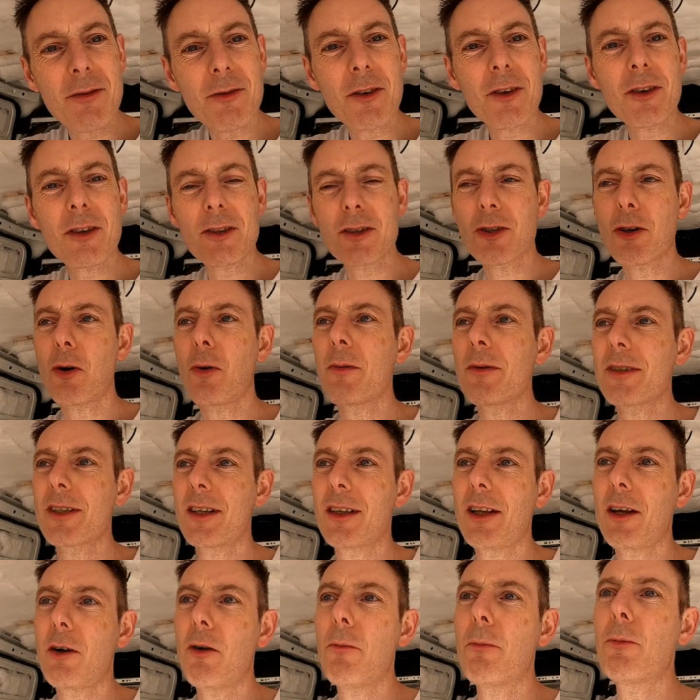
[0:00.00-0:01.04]
ever, there's always
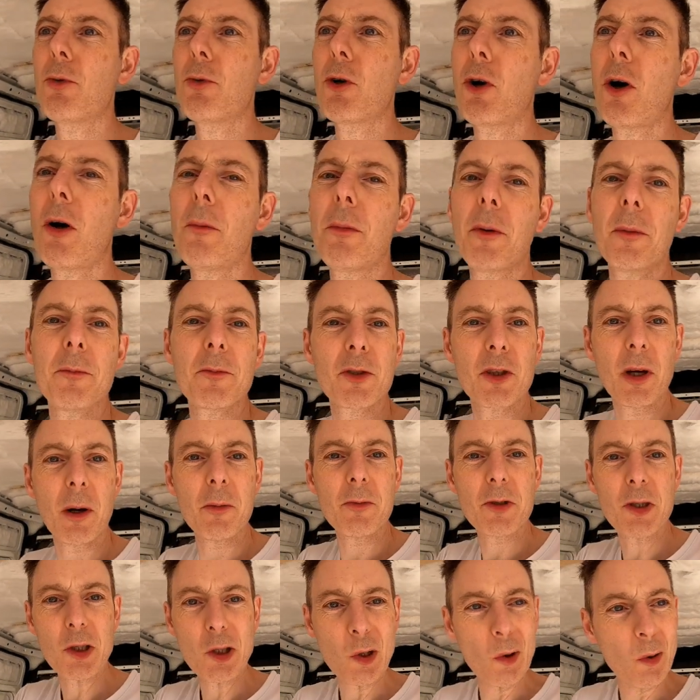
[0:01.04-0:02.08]
a little problem. So I
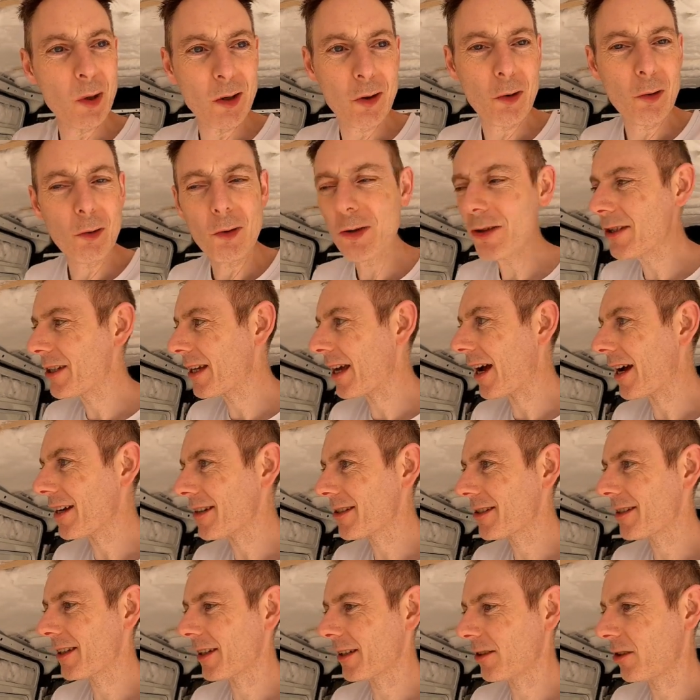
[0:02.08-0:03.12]
was so
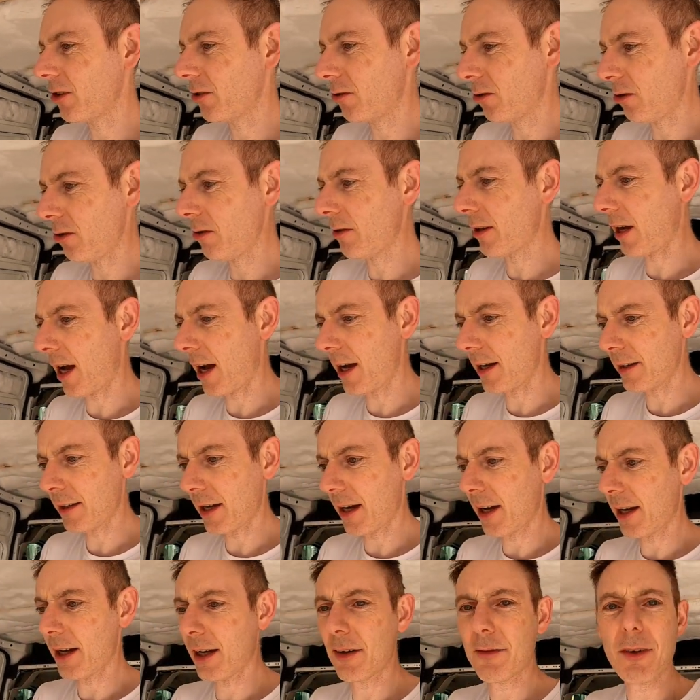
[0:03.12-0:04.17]
enthusiastic to do that,
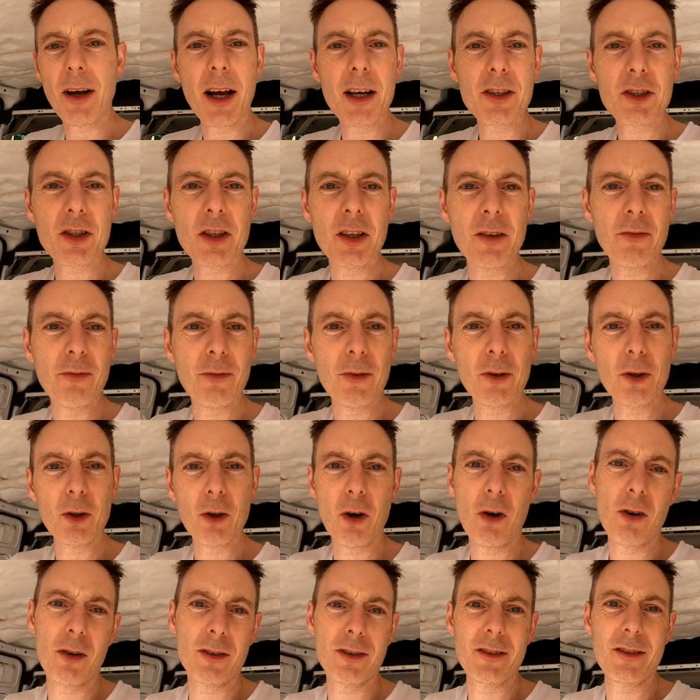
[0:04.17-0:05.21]
I have actually
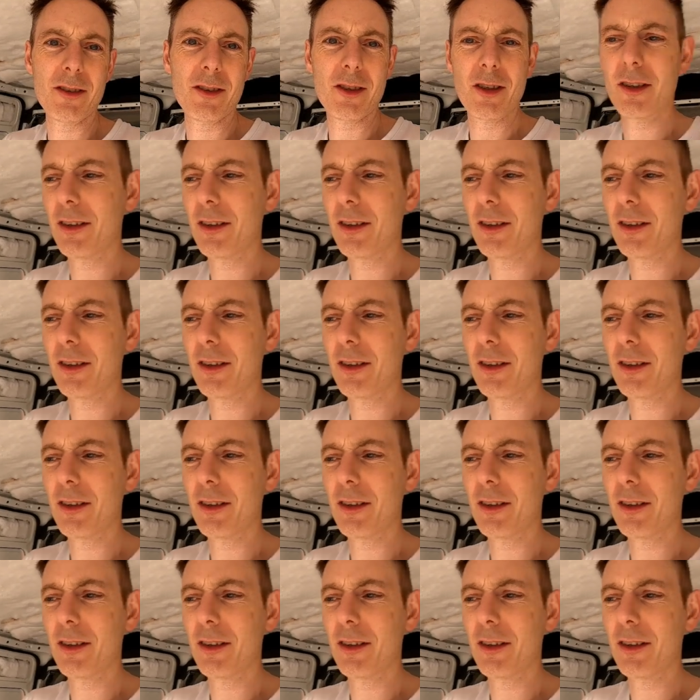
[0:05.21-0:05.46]
forgotten